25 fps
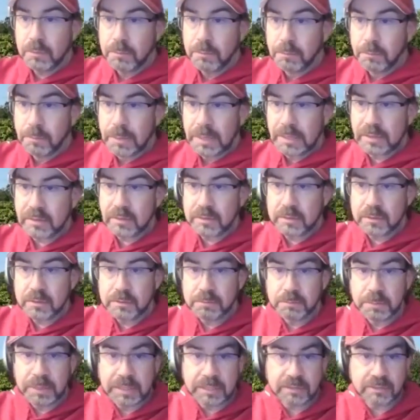but
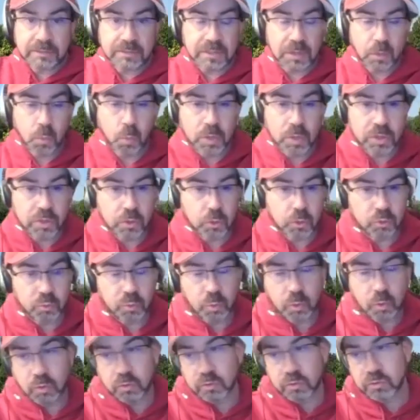what those
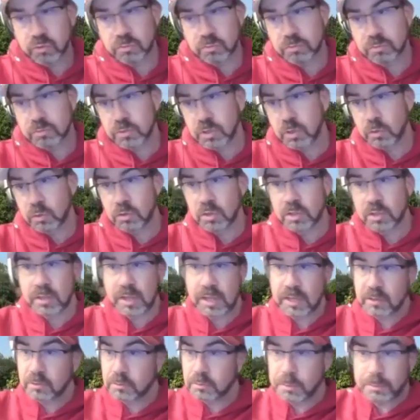roles look
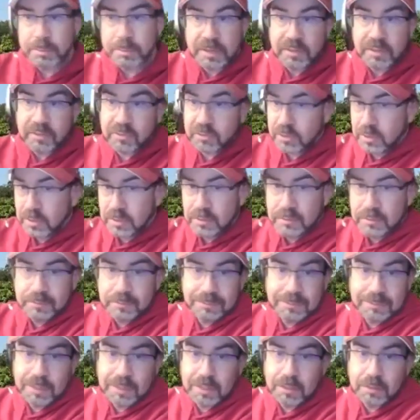like will be based on
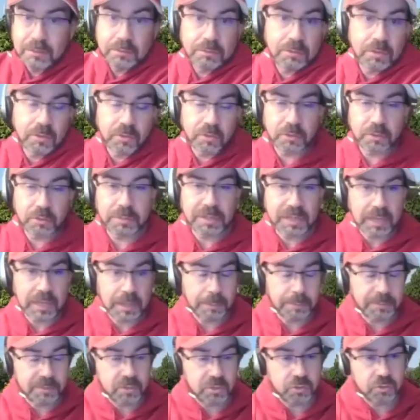if there's going to be
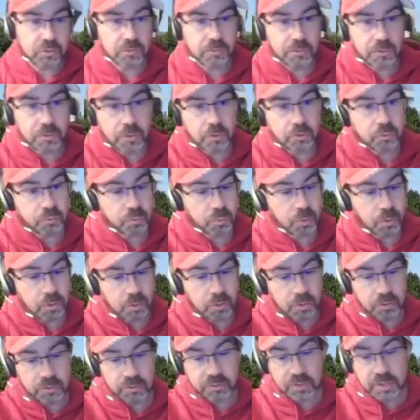competition for those
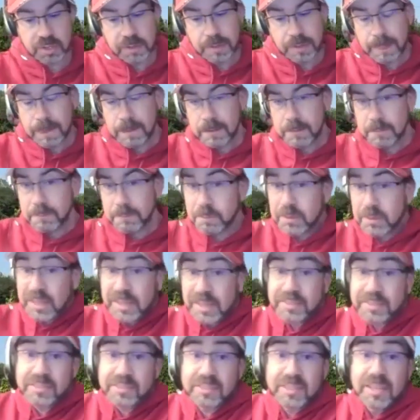roles.
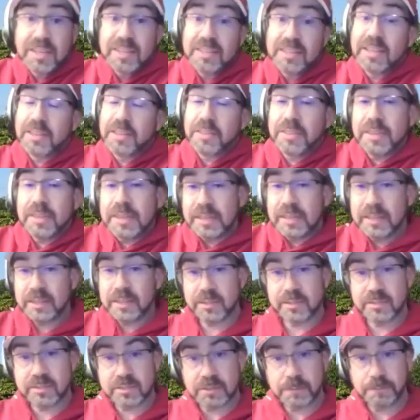Plus, the other thing
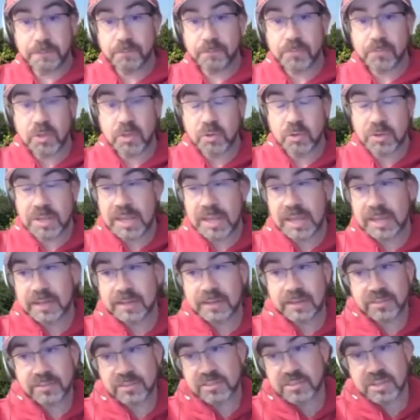is you can't
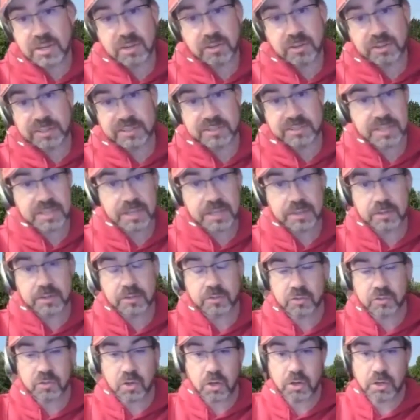necessarily say that a
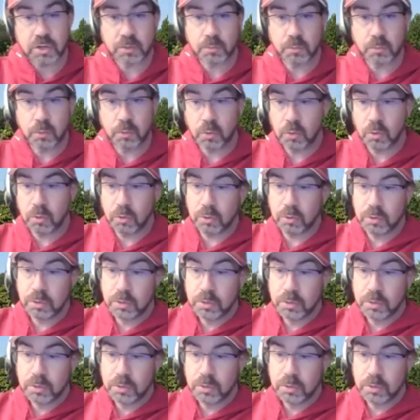starting role,